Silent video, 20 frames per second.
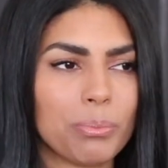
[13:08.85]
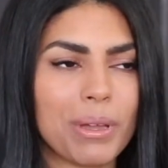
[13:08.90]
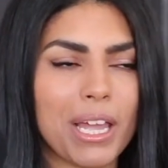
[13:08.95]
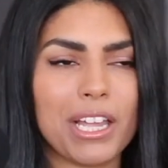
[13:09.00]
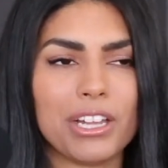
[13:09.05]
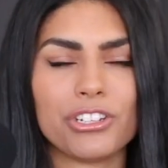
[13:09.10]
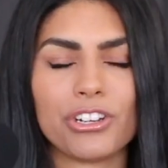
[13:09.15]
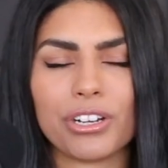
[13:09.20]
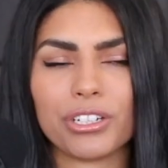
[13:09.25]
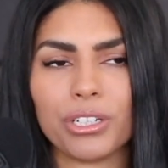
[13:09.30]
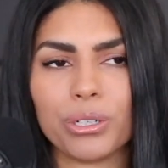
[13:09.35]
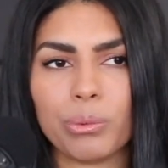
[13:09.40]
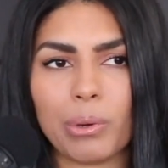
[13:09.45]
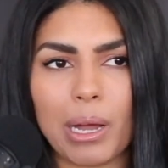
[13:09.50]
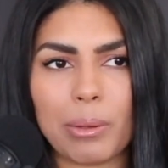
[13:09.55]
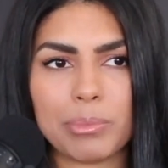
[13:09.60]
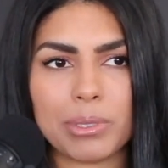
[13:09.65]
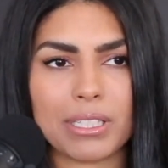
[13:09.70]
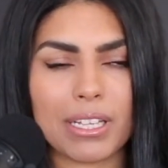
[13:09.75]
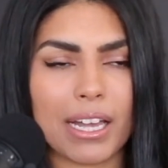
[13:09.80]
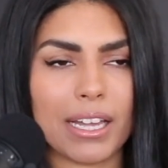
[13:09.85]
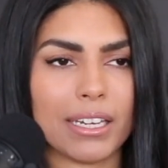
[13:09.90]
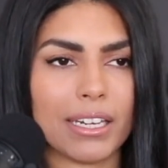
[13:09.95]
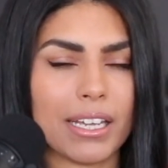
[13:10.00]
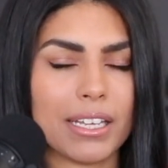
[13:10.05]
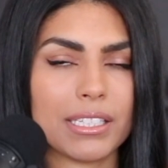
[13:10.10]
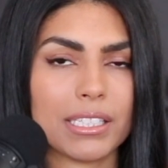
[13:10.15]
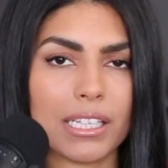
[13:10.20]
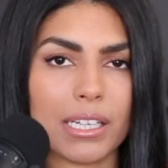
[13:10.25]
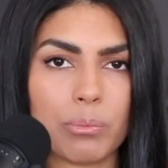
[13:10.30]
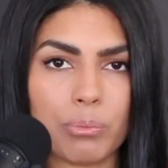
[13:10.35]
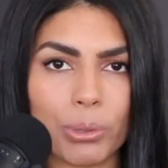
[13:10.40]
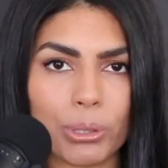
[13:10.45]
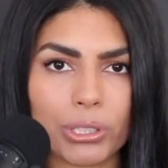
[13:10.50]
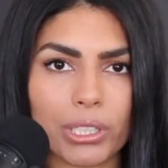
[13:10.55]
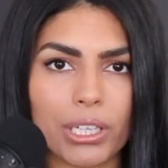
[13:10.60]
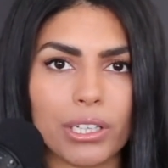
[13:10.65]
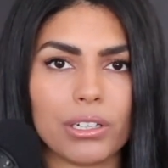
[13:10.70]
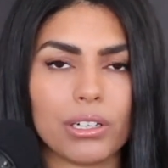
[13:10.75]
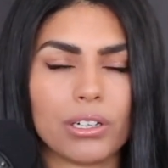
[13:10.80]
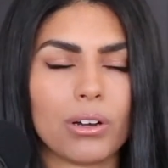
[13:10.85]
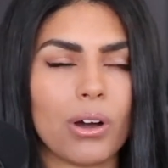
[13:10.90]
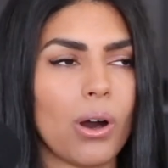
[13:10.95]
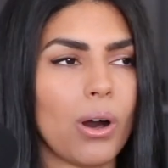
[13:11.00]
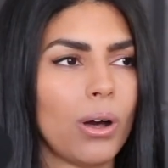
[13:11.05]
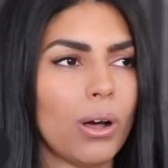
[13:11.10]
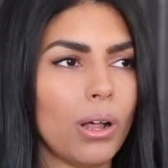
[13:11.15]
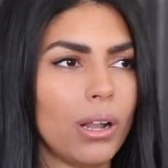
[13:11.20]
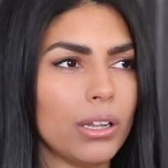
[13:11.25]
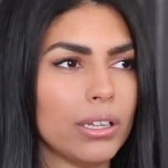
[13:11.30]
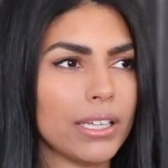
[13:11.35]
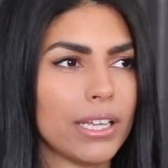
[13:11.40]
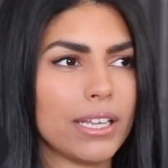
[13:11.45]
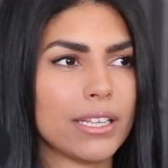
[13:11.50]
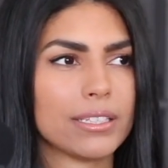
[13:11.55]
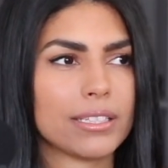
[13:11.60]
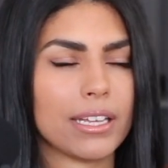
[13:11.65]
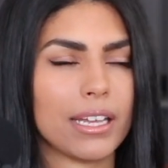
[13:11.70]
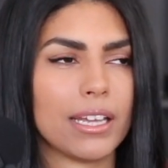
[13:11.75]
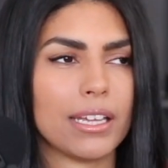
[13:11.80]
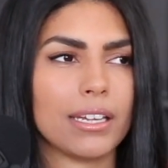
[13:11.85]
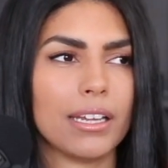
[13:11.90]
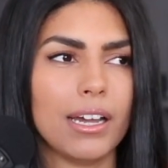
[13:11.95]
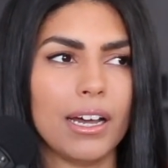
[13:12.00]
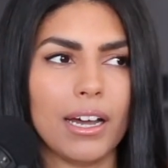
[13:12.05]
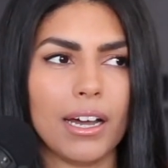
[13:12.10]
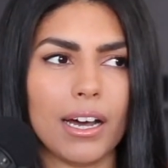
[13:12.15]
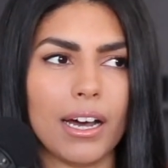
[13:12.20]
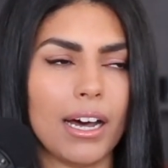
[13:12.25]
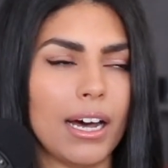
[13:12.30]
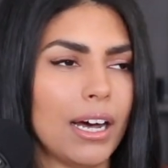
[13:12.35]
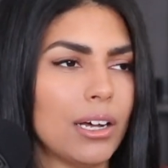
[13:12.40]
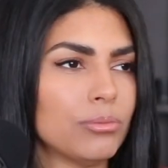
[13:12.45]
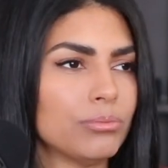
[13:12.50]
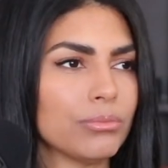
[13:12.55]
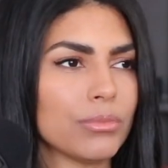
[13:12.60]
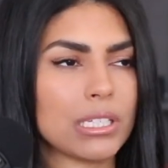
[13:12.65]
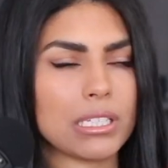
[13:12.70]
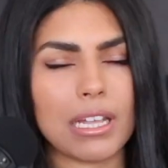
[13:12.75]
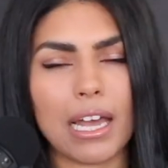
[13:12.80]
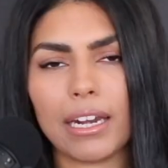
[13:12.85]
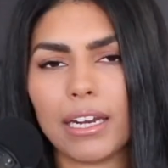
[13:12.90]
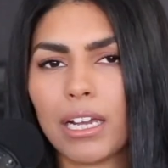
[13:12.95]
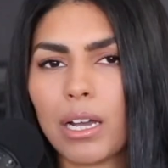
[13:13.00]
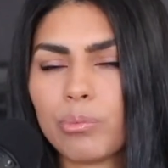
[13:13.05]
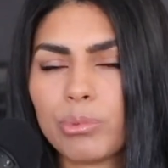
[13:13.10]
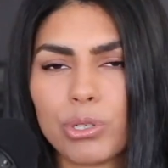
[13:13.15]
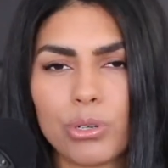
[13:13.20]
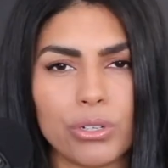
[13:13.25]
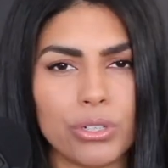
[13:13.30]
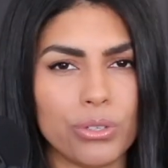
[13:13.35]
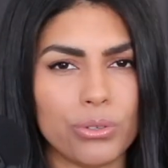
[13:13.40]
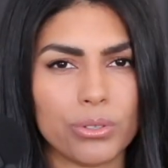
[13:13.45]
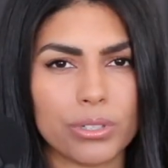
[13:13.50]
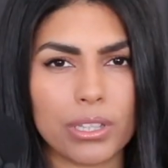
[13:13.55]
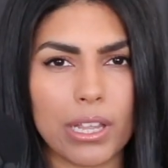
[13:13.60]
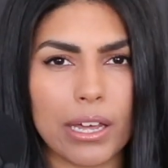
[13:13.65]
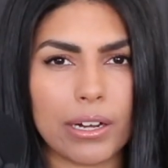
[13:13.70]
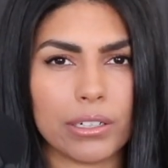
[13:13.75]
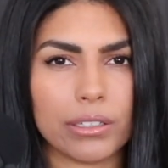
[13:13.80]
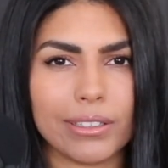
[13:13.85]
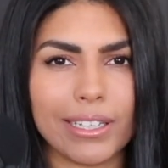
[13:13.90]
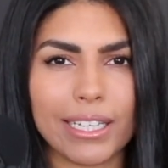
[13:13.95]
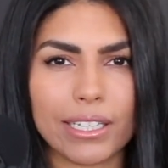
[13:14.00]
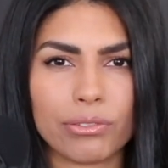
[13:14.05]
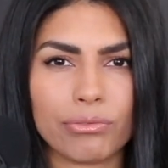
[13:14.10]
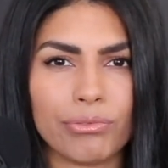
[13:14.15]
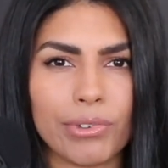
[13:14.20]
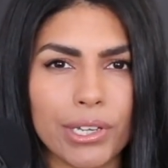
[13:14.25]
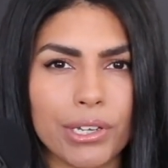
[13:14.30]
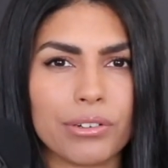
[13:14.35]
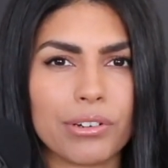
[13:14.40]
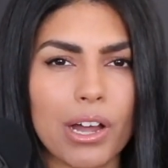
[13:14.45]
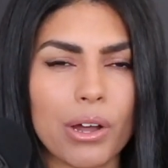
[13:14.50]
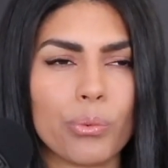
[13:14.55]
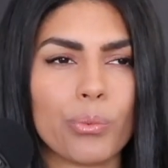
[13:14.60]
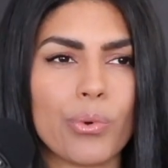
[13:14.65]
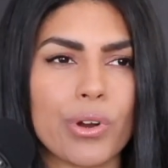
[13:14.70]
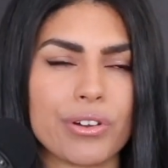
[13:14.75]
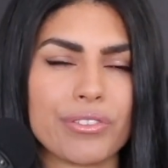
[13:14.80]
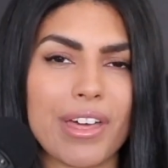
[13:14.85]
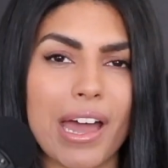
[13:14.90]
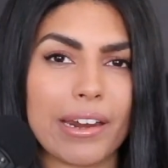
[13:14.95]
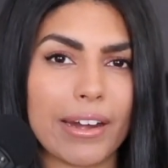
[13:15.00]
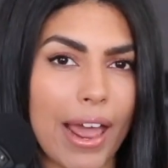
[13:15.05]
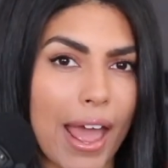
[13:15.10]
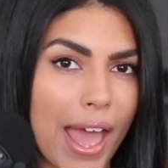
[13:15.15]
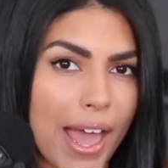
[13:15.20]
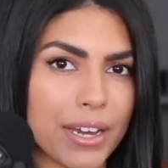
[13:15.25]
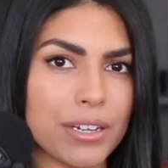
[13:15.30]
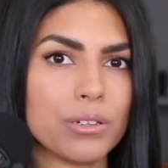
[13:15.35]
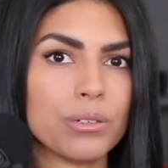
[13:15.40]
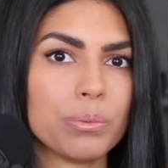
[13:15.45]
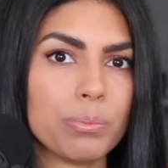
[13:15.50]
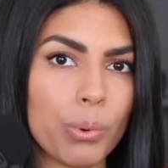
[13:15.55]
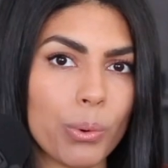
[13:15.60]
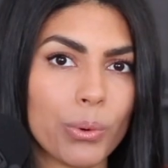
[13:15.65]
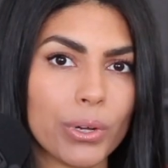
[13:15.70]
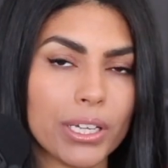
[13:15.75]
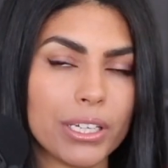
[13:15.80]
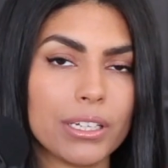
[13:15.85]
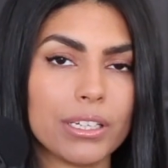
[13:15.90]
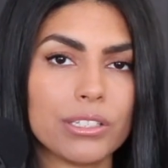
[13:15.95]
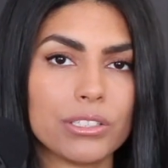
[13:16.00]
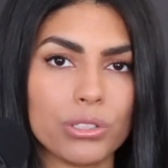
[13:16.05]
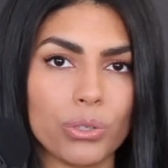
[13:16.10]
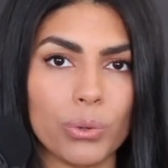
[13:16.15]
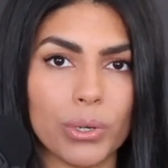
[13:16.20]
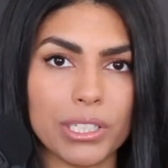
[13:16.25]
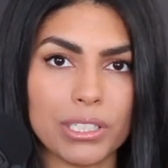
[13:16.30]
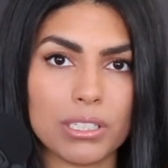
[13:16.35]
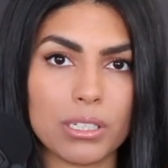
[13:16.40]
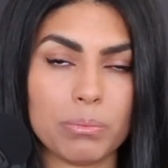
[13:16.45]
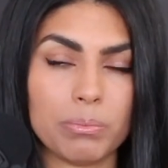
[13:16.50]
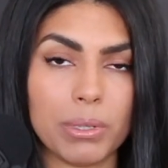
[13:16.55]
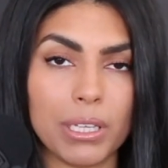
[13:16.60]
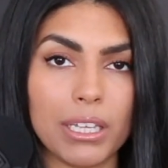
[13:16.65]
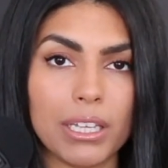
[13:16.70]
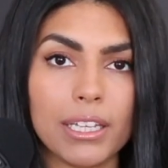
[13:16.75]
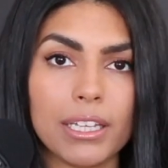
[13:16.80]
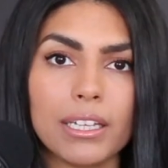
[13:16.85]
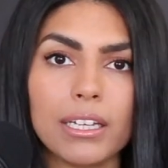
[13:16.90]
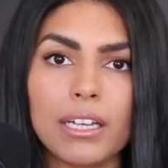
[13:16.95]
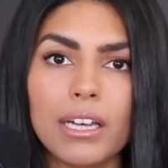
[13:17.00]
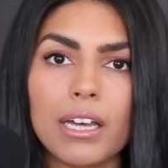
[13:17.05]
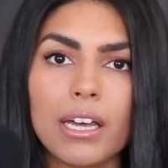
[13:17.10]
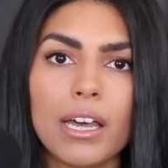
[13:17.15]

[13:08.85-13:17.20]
page on your website? Is it booking a call? Is it um, signing up to a newsletter? Like figure out where that end point is going to be.